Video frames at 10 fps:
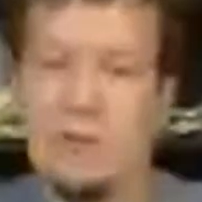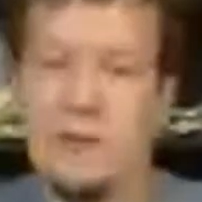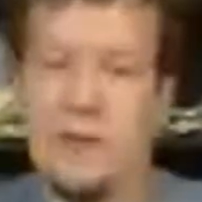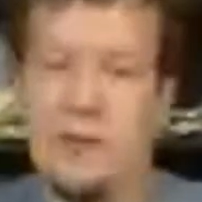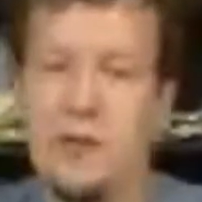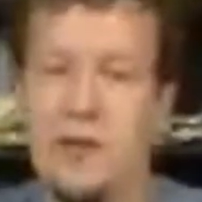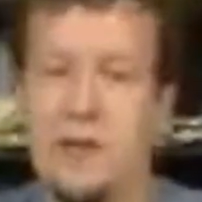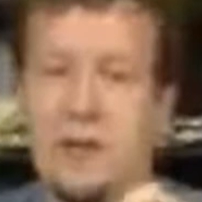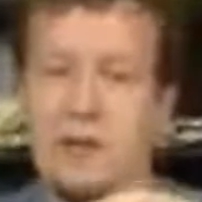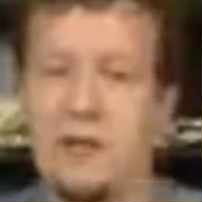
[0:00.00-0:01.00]
that way
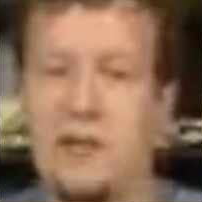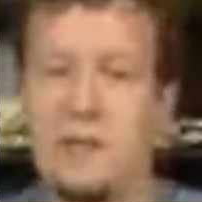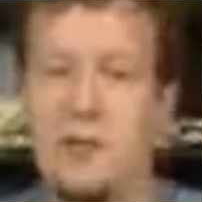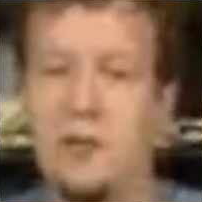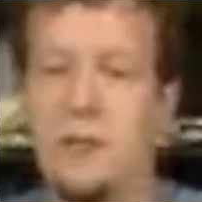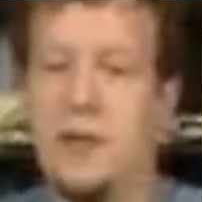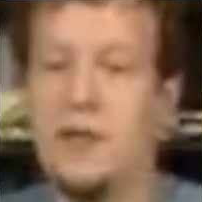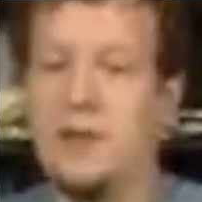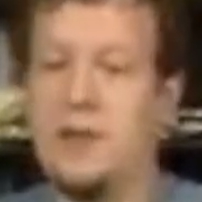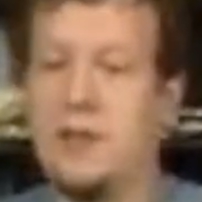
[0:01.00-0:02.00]
it's a legitimate opening.
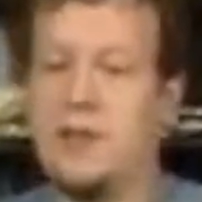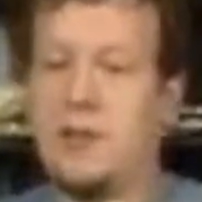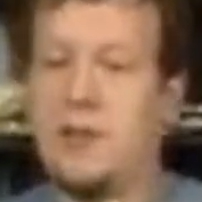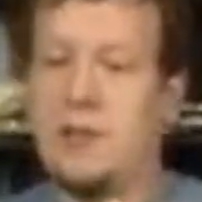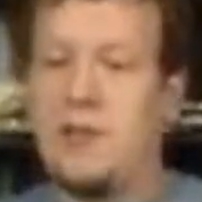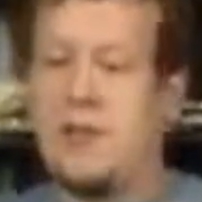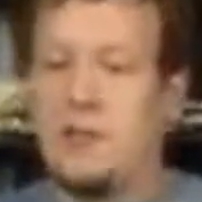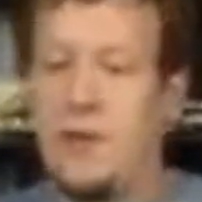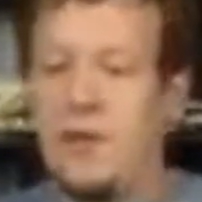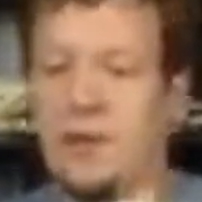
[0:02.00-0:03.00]
I should
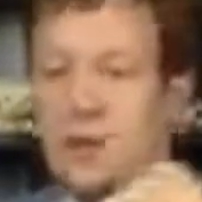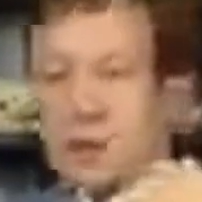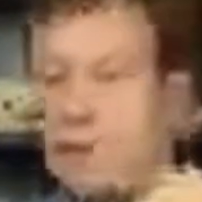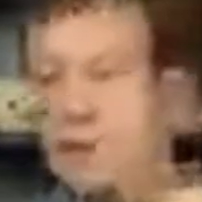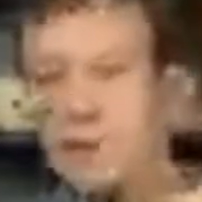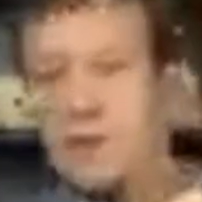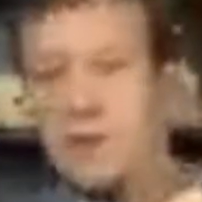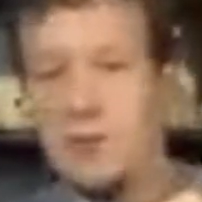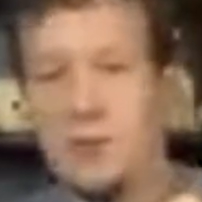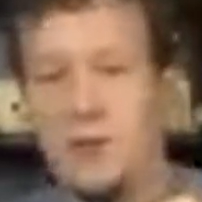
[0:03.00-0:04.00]
have gotten the
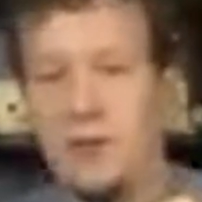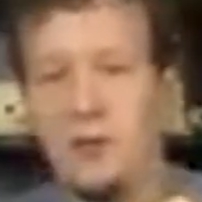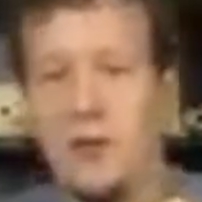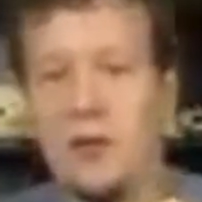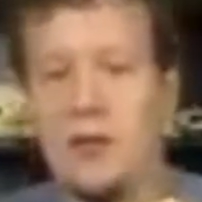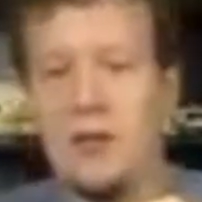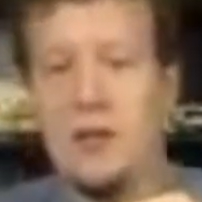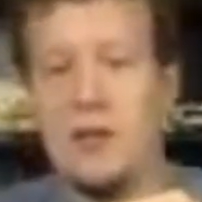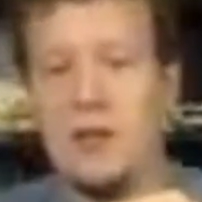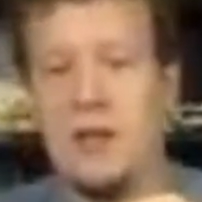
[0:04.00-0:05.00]
scissors, but oh
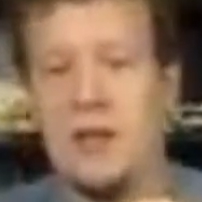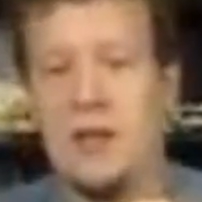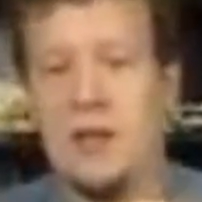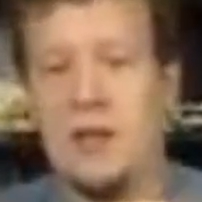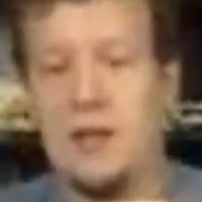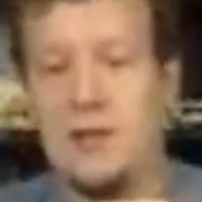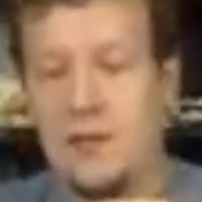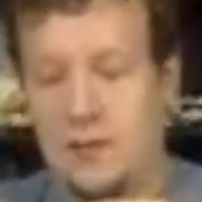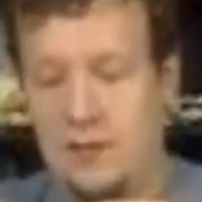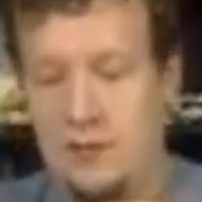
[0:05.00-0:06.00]
well.
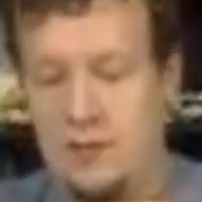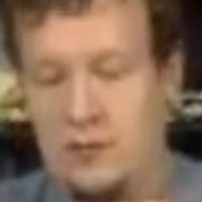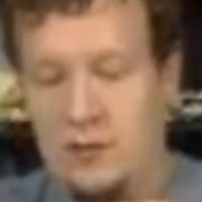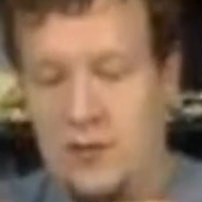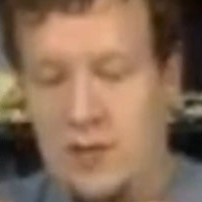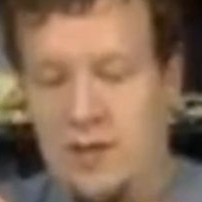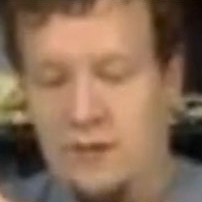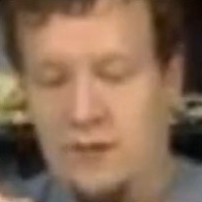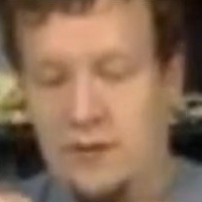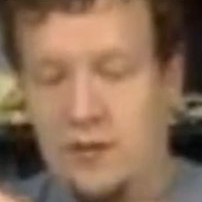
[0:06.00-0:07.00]
These
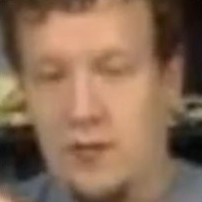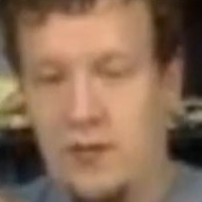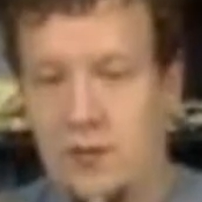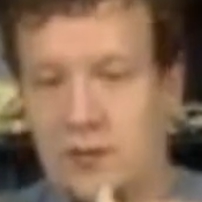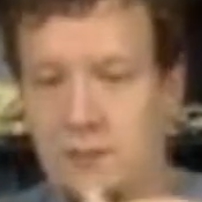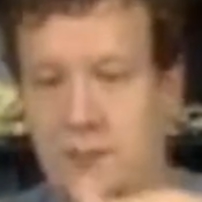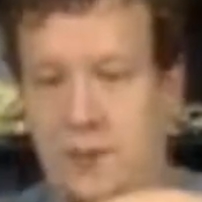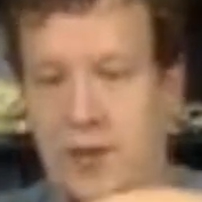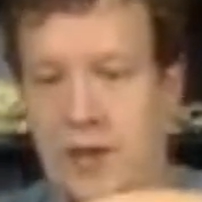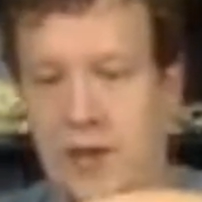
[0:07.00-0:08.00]
action figures are
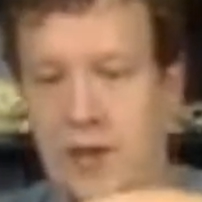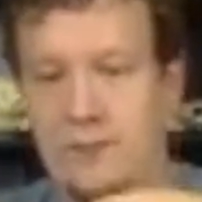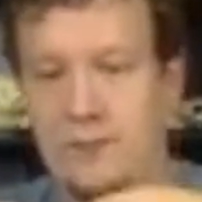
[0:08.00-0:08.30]
by